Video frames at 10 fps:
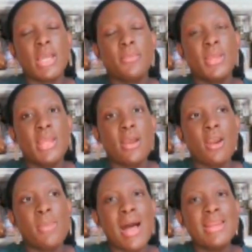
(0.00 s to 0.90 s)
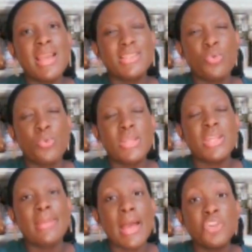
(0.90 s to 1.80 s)
Our body has a way to
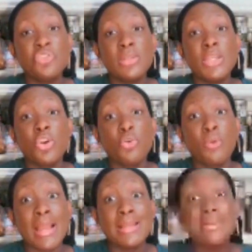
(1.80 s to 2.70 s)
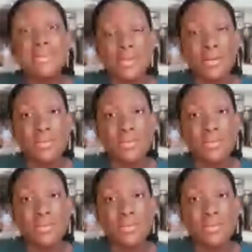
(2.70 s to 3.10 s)
naturally correct itself.